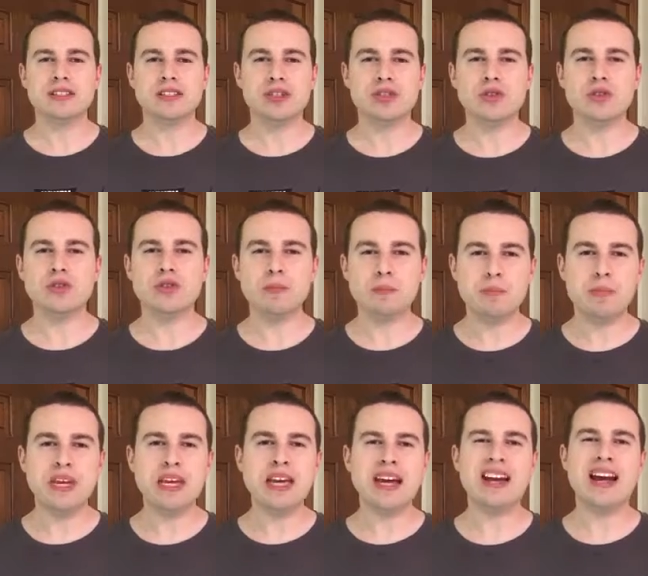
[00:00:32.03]
to
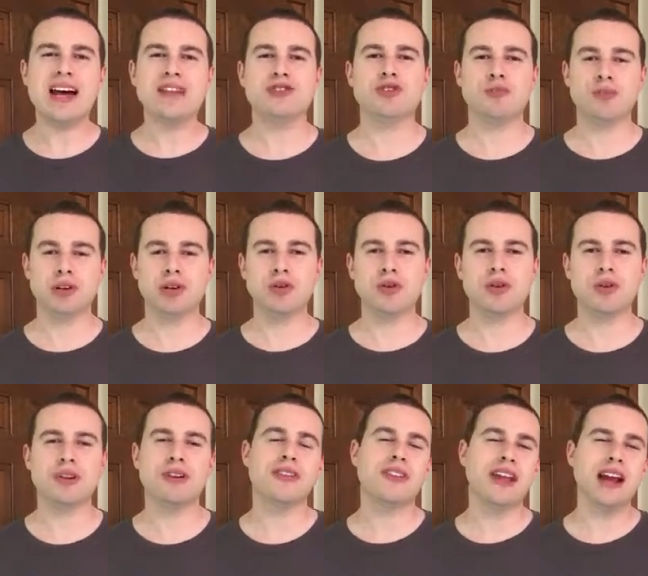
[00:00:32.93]
be an
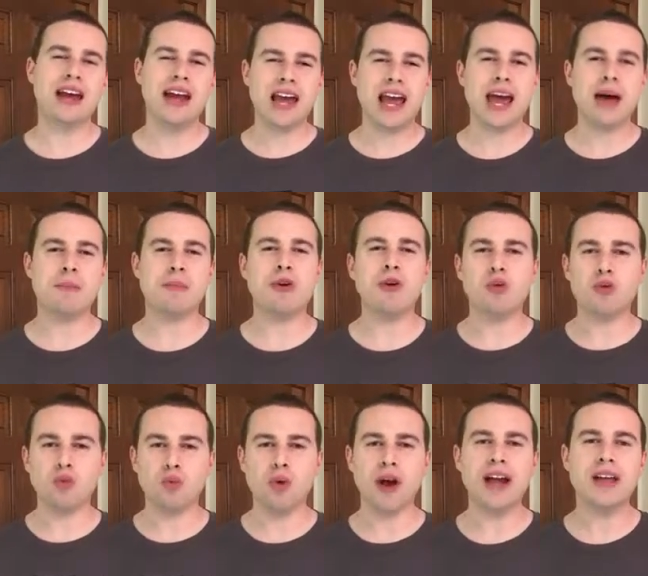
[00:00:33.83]
entrepreneur than I am
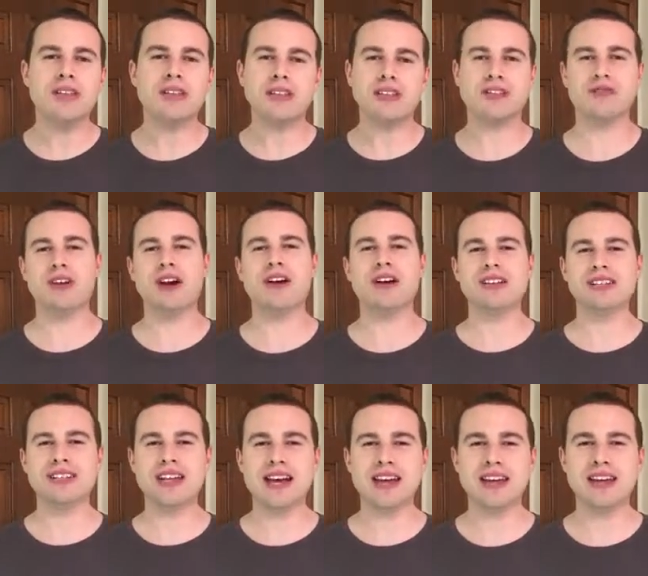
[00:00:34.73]
right this very
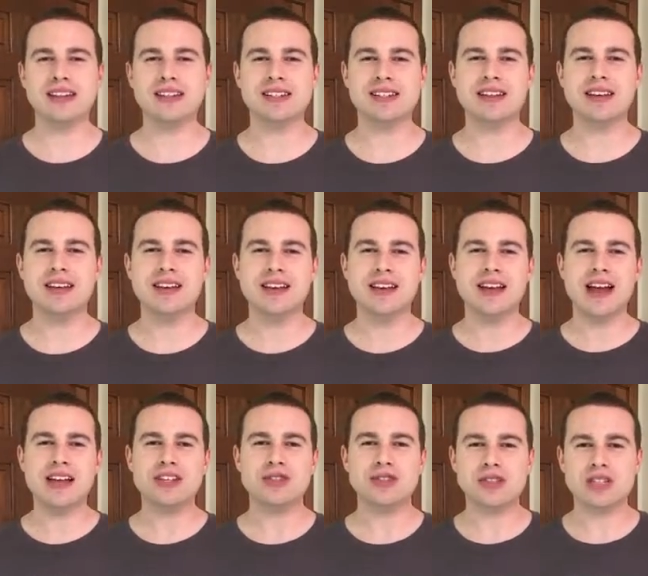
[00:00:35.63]
second.
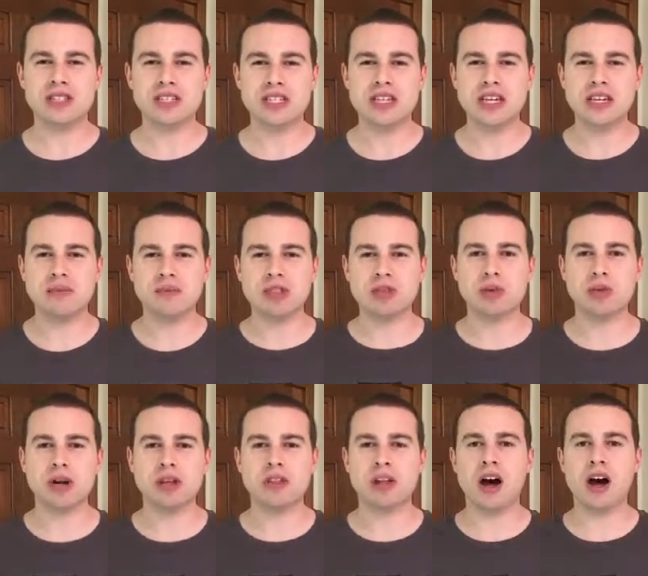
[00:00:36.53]
As you can see,
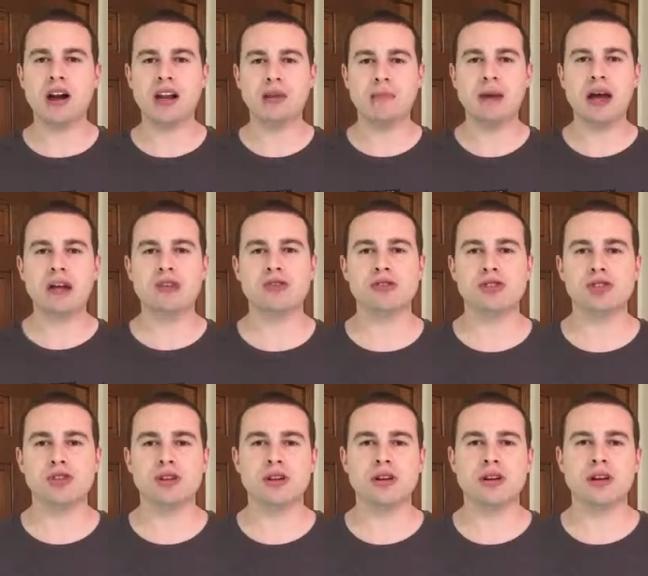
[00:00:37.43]
sporting the Honey Badger
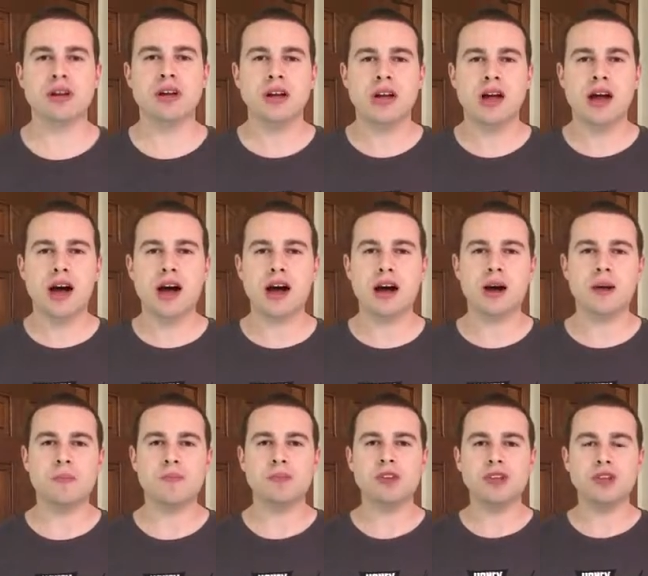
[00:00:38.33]
shirt,
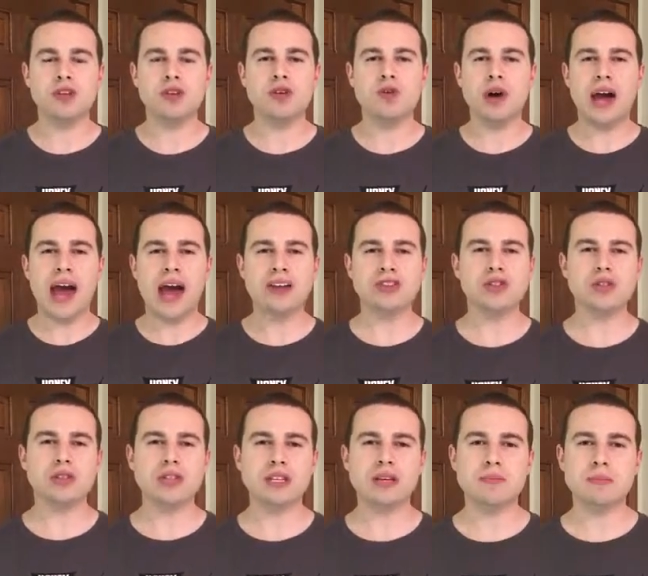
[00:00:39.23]
um, you
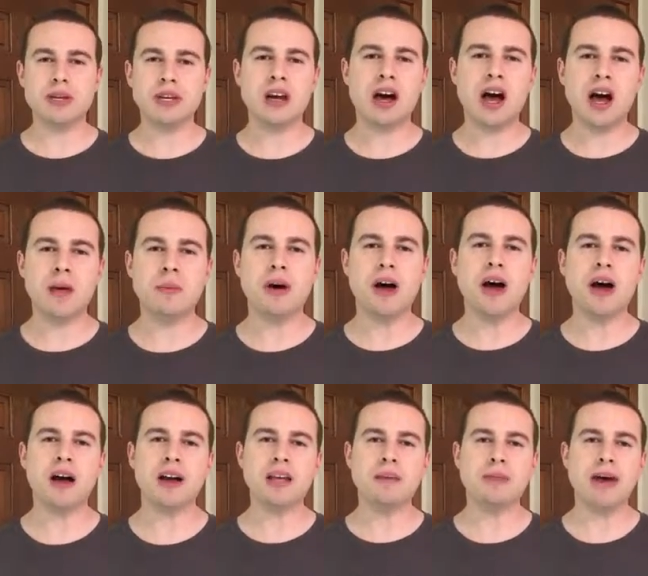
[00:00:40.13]
actually become a
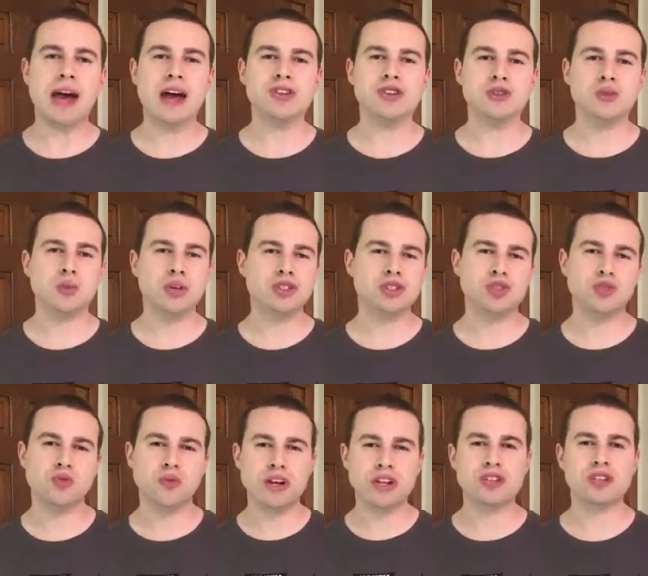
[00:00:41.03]
Honey Badger once
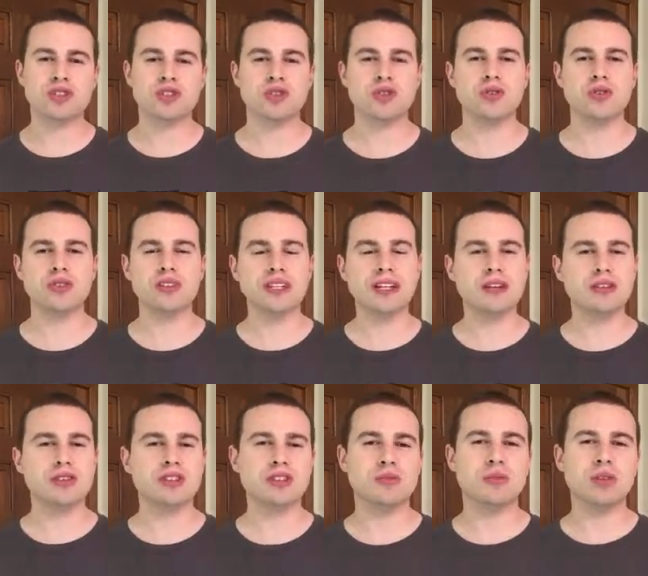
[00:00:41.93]
you reach a certain
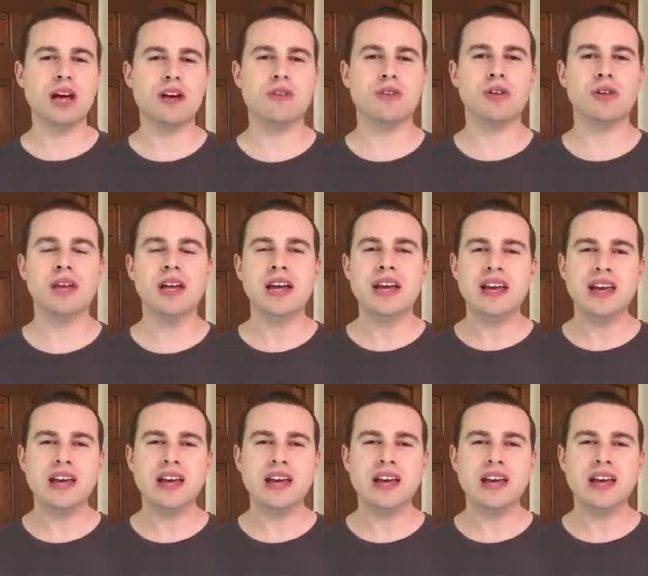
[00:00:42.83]
leadership level